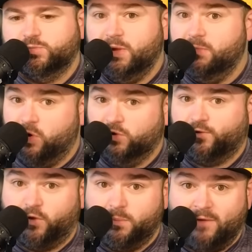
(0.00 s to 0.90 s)
me
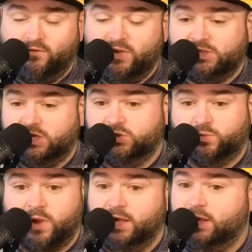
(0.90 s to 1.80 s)
most for Memphis is
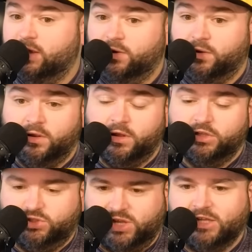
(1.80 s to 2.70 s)
right here.
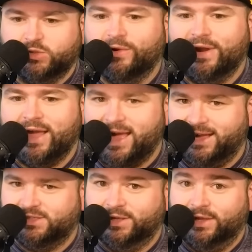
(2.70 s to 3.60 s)
Jazz were an
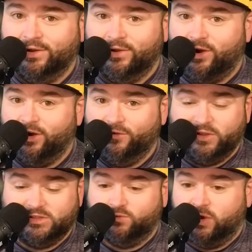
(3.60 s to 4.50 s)
excellent
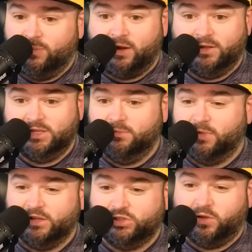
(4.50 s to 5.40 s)
offensive rebounding team
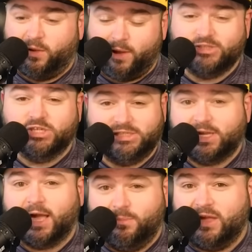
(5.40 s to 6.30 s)
last year. They're actually
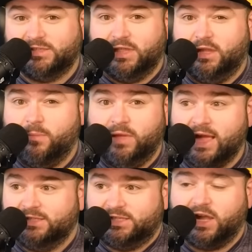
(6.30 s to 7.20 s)
second best in the
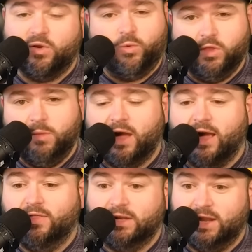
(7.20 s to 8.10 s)
NBA, second only
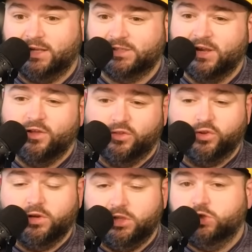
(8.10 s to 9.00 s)
behind the Knicks.
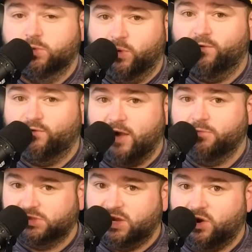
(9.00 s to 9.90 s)

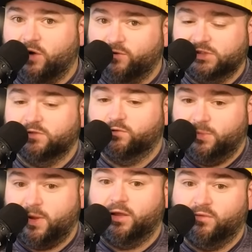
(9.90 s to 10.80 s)
32.5% offensive
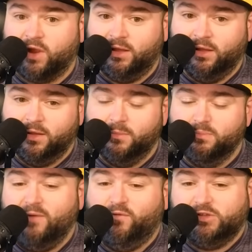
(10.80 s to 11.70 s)
rebounding rate.
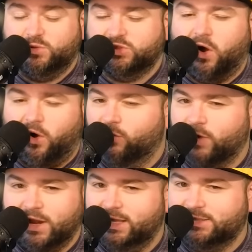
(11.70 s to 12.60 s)
Memphis was
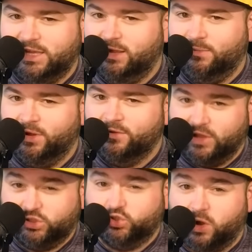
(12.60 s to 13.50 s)
already a team
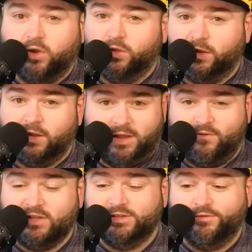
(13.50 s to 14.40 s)
that struggled on the
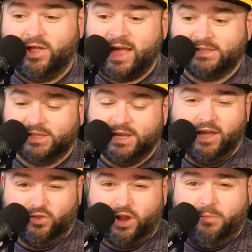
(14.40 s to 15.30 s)
defensive glass,
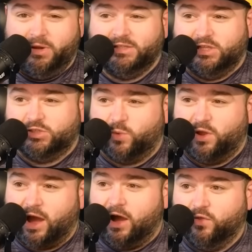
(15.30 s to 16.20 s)
and they're coming into this
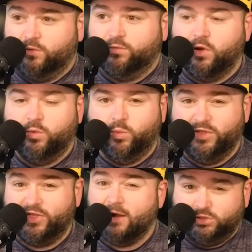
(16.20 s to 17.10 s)
one on the road
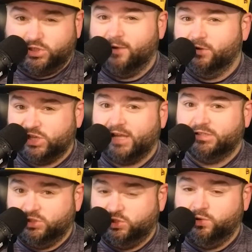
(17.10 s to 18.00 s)
without Jaren
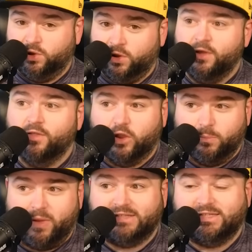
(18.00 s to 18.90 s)
Jackson Jr., their
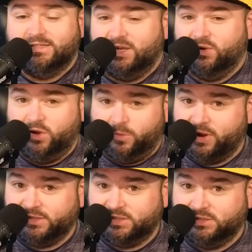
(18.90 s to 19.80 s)
best interior
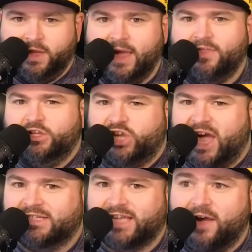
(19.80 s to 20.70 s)
presence. And the
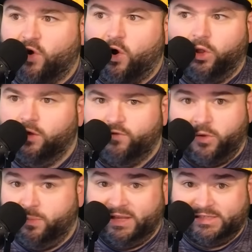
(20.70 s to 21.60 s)
Jazz have all of
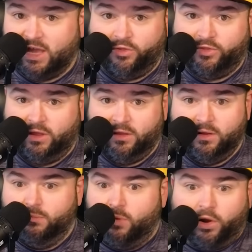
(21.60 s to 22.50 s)
their bigs healthy.
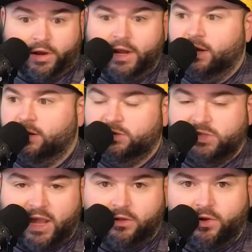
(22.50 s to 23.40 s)
Markkanen,
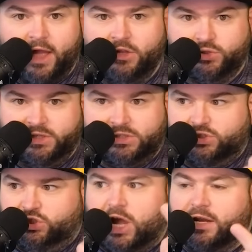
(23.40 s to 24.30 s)
Taylor
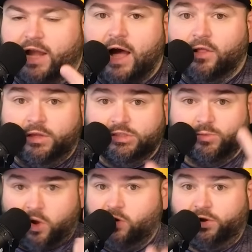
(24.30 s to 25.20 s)
Hendricks, John Collins, Walker